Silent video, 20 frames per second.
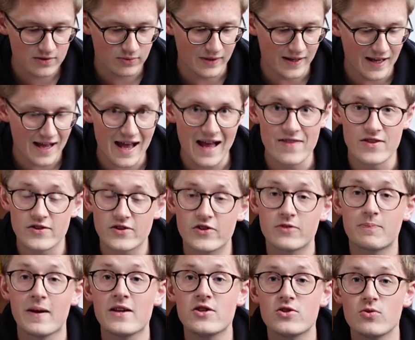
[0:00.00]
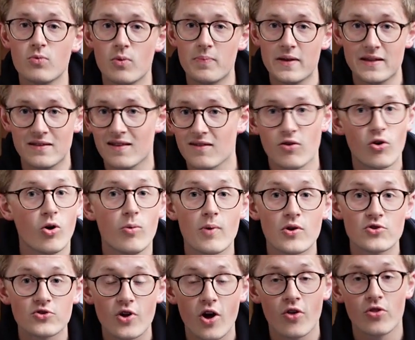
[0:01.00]
to it and the suspension will be
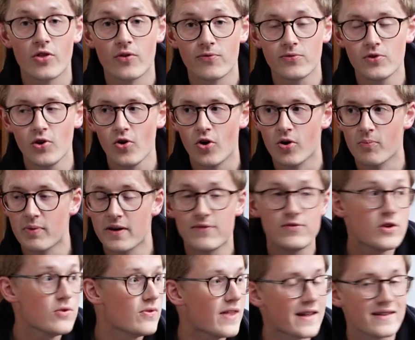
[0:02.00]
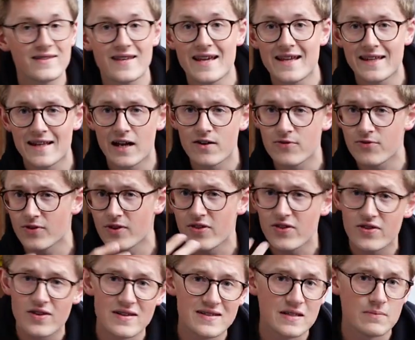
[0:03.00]
almost on the floor. But if you then take it out for a
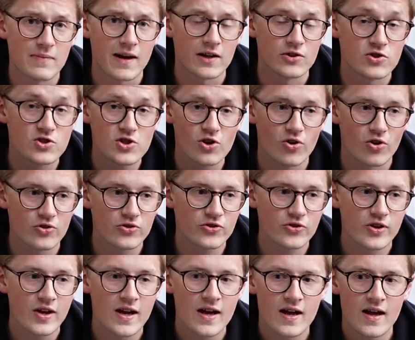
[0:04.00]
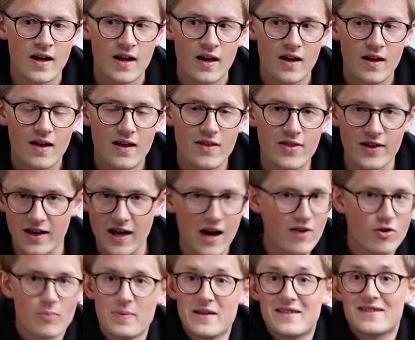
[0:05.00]
30-mile jaunt, the car will be